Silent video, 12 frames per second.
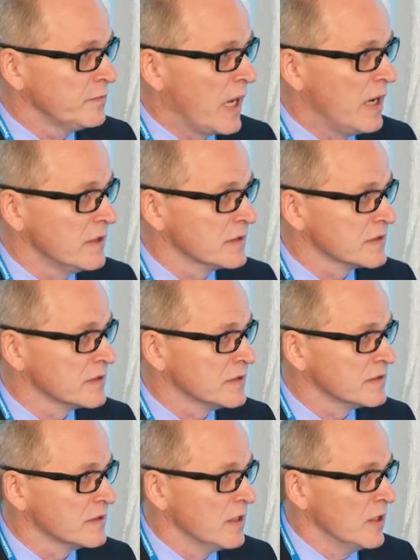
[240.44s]

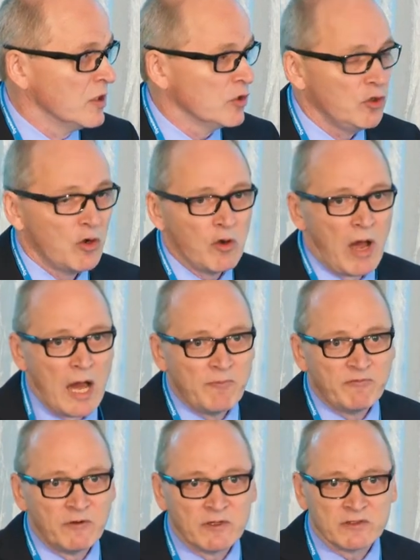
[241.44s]
pulses go
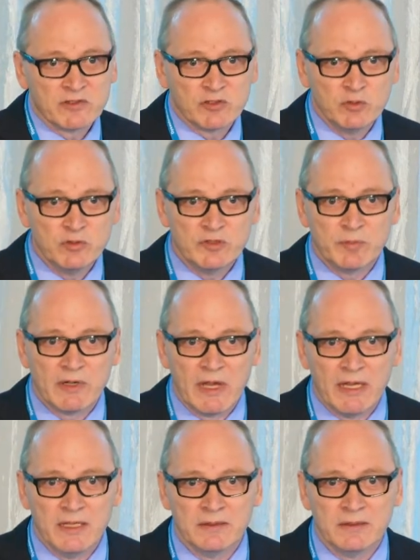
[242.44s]
upwards to the
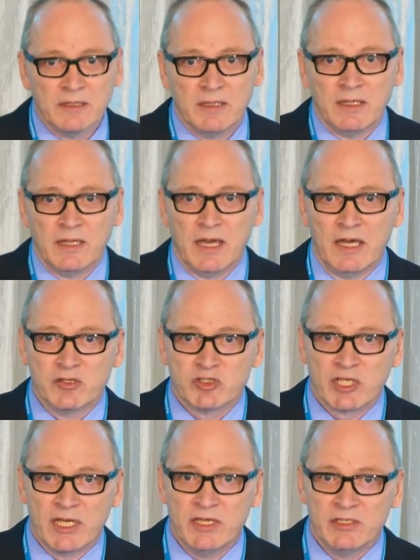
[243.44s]
brain and
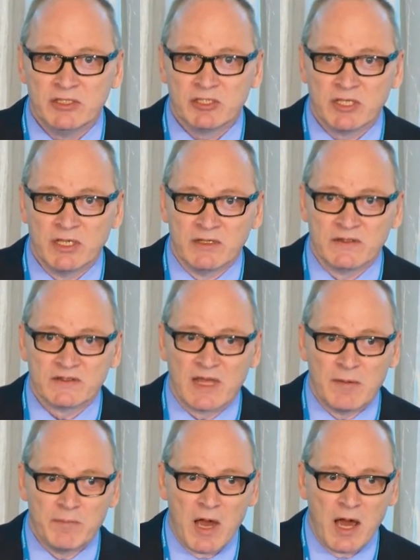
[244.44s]
change
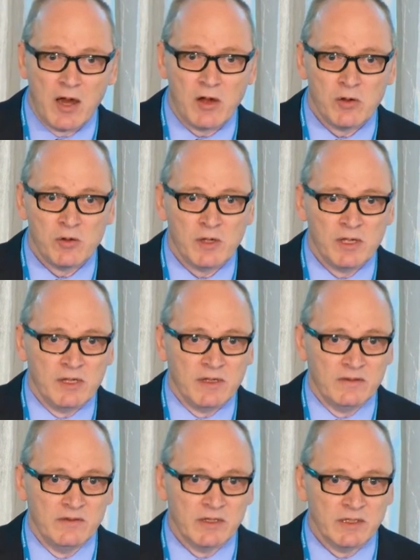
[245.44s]
somehow
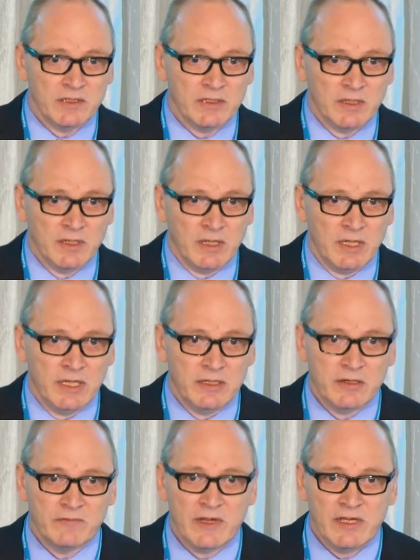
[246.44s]
the
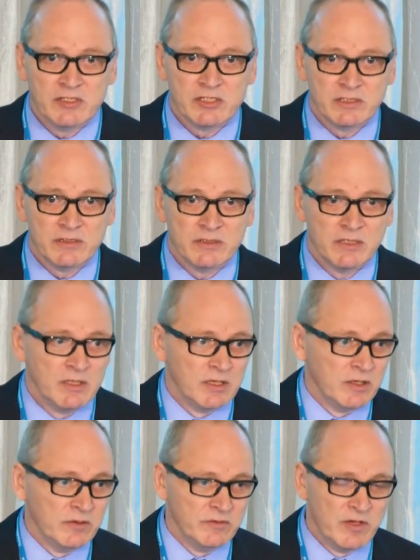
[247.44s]
innervation,
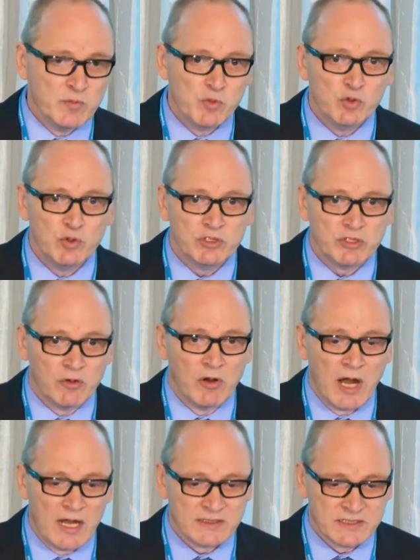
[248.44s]
the mood,
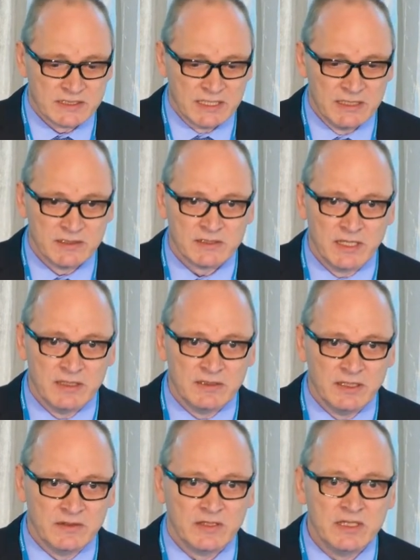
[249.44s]
or other things, and
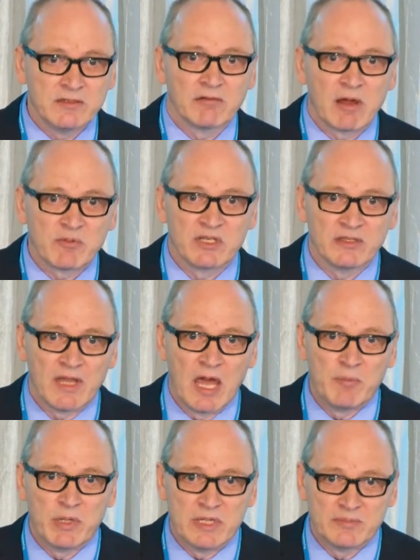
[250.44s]
it's interrupting the
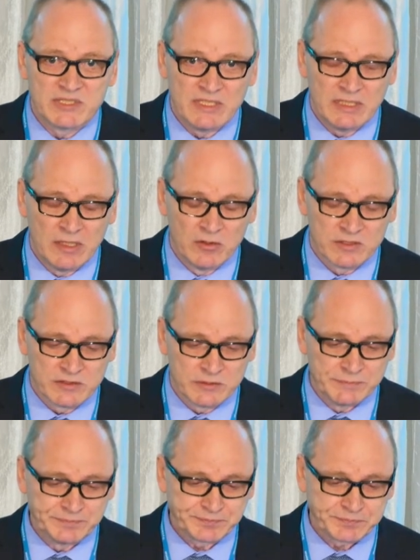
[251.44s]
epilepsy
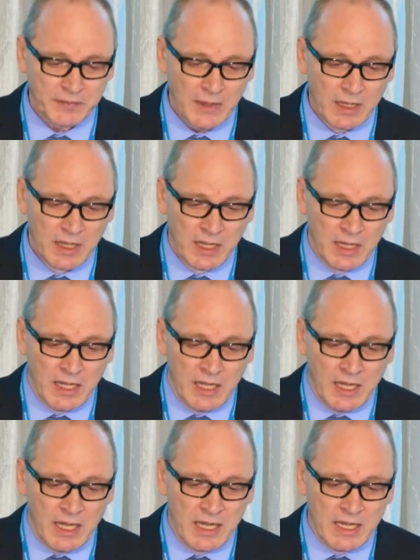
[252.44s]
also.
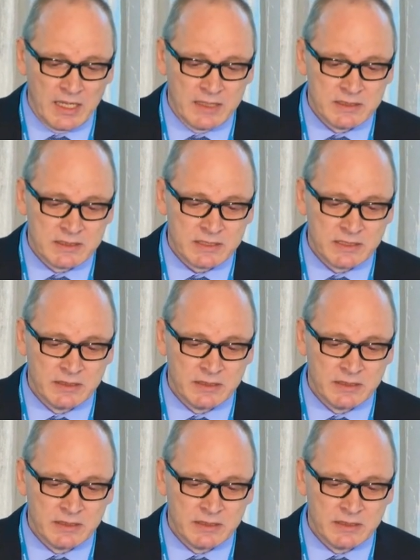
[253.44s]
And